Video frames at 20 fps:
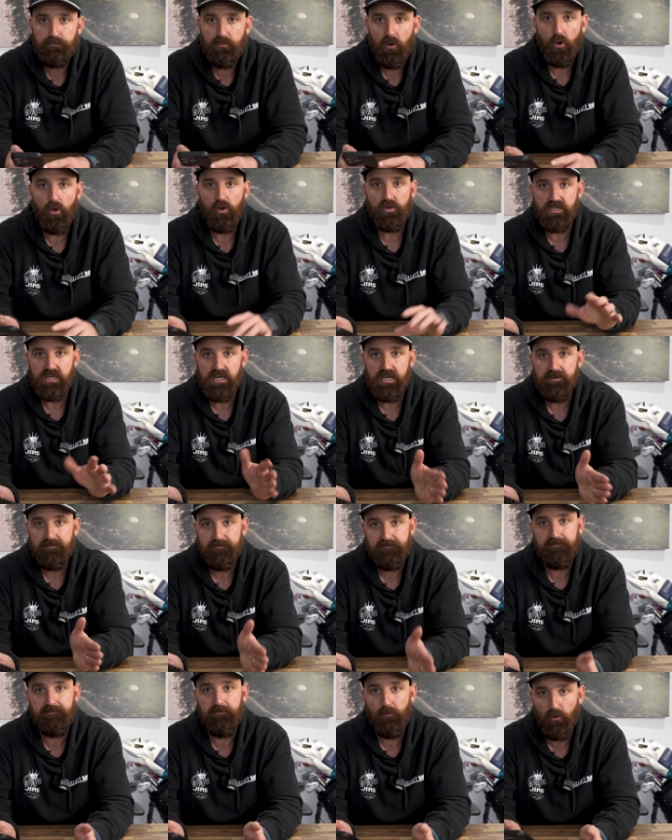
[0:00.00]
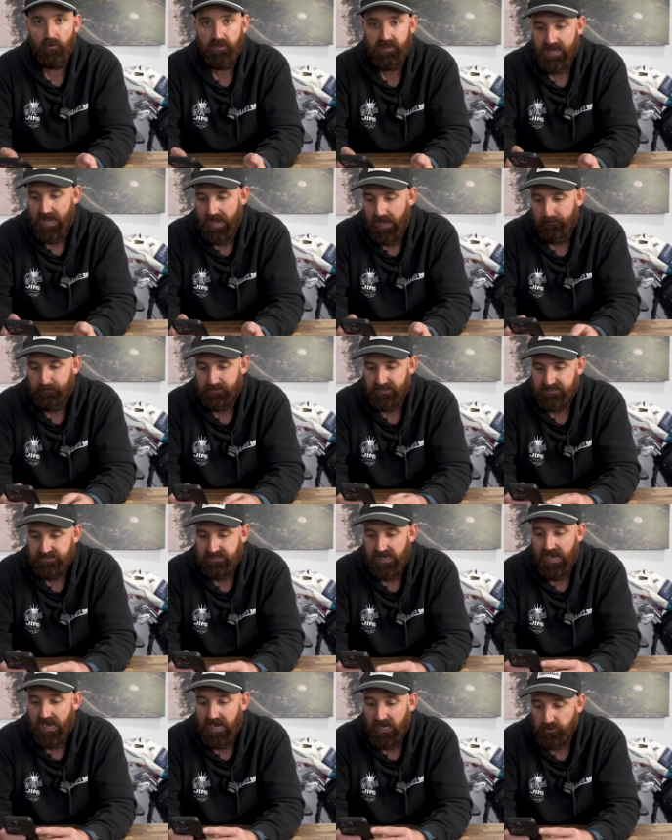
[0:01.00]
per year for the app is
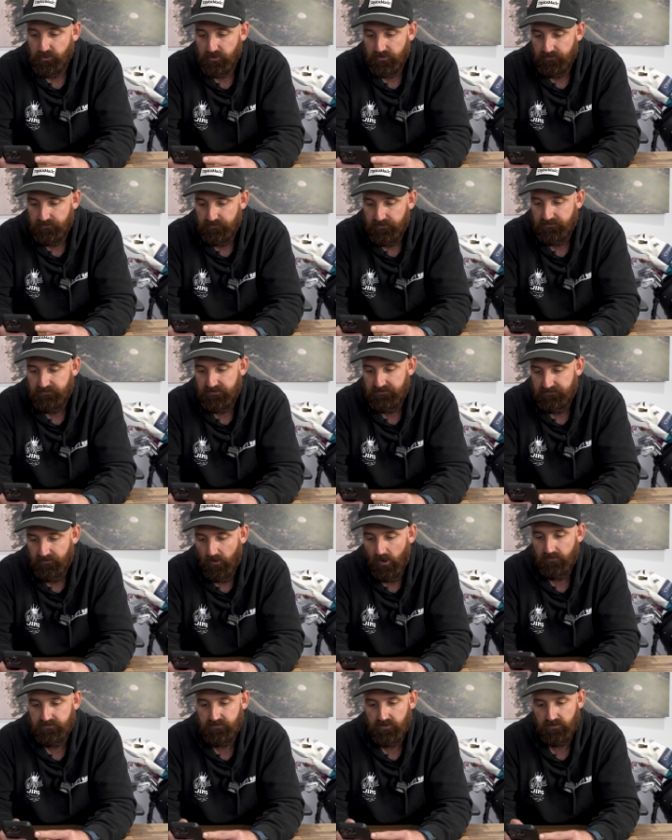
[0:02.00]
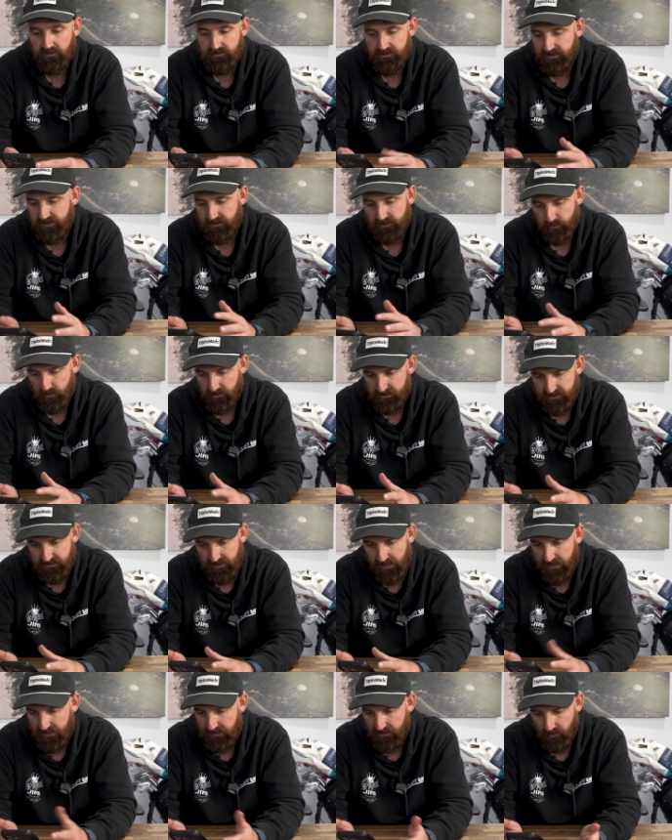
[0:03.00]
$155. This is what it's
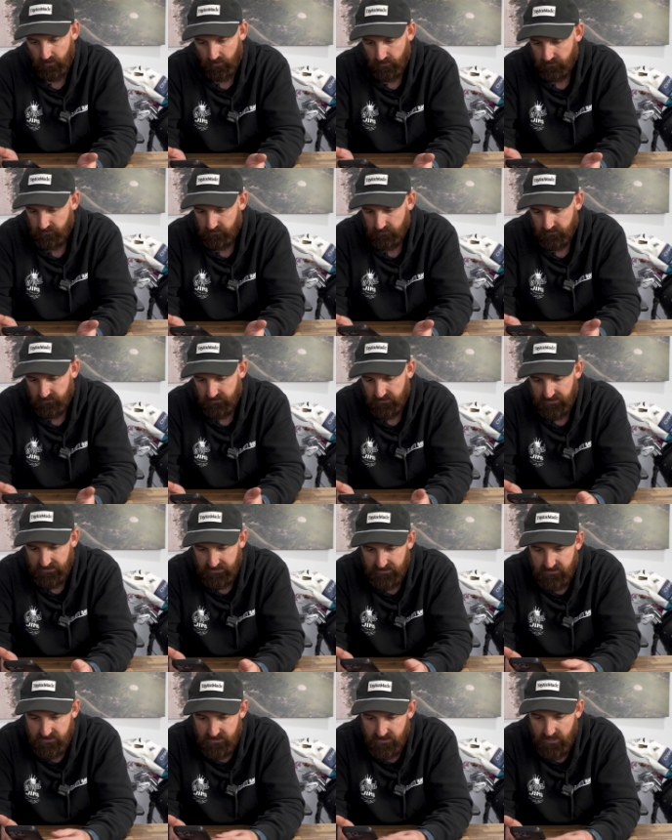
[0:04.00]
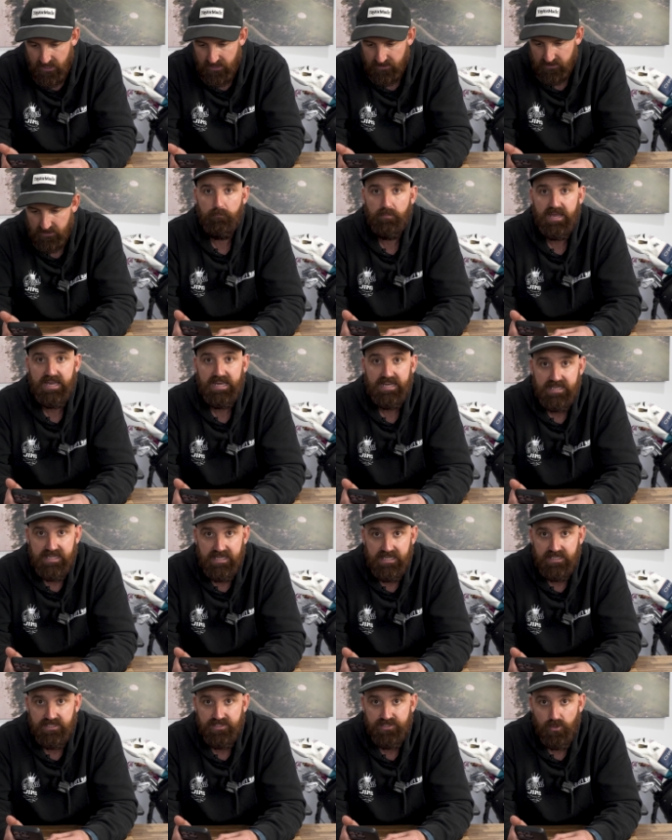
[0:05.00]
saying on the internet. It
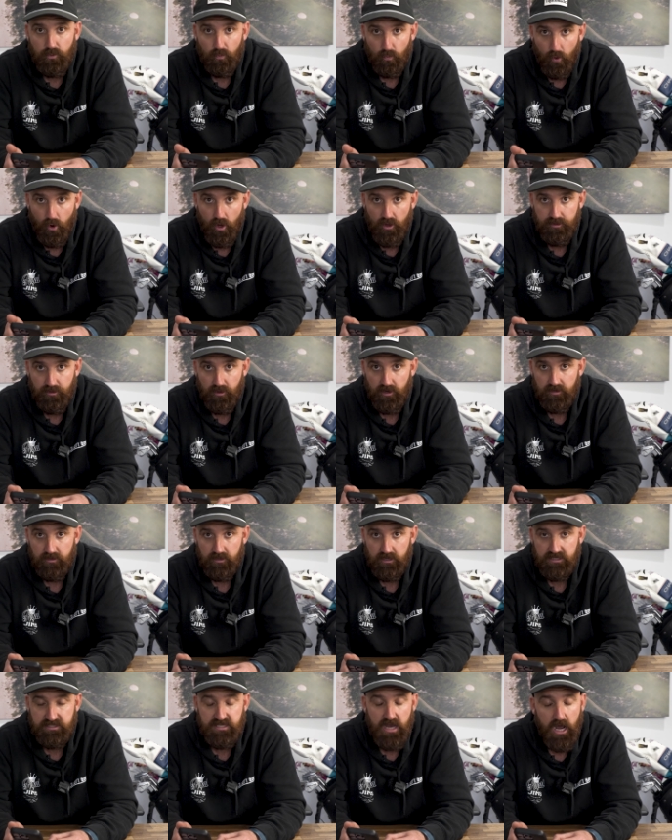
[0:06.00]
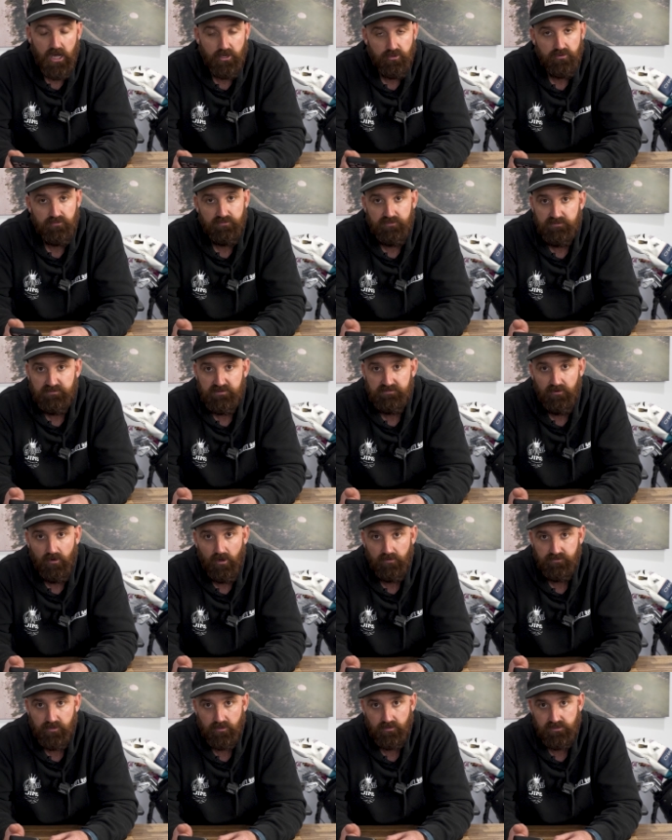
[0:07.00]
is worth it. It's
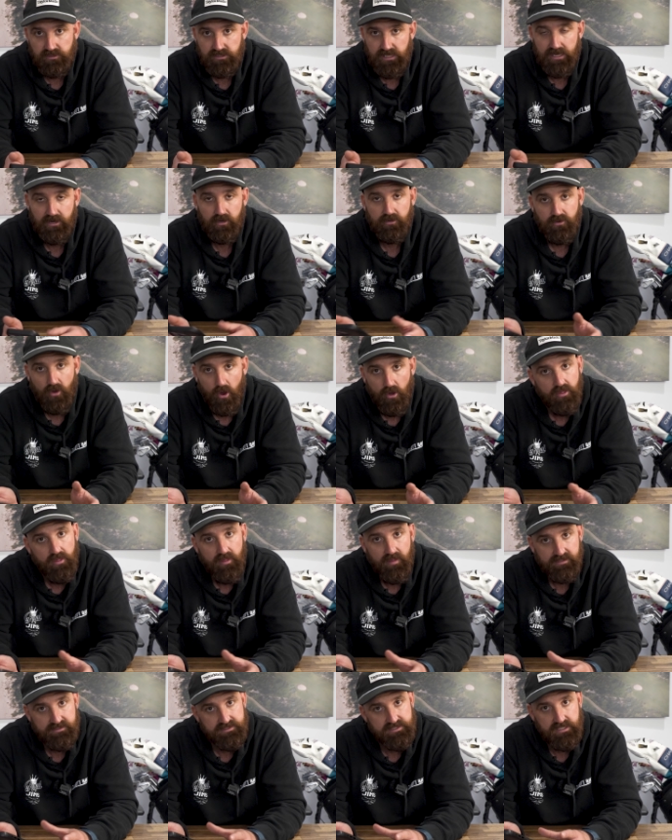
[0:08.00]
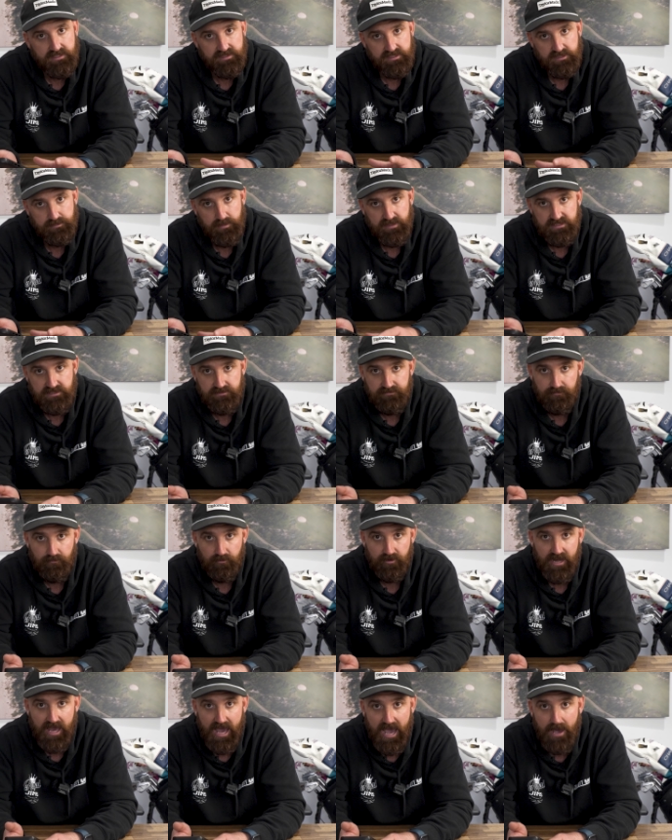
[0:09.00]
$155, and I know that sounds expensive for
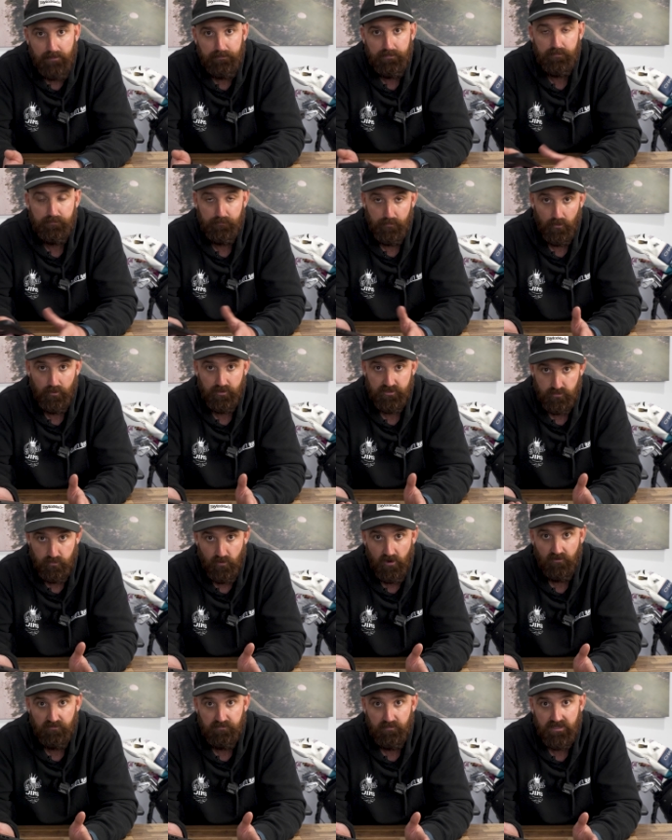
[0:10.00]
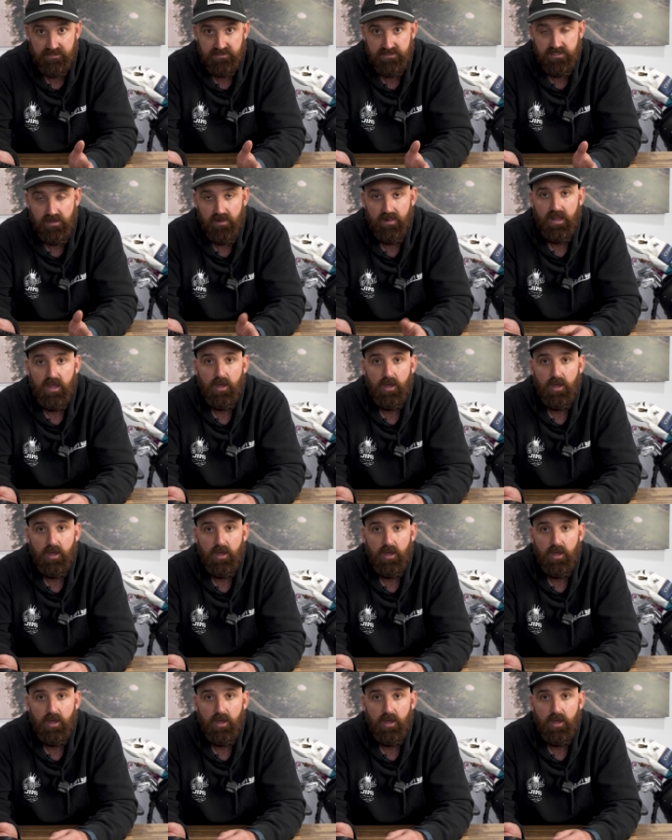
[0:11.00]
an app per 12 months,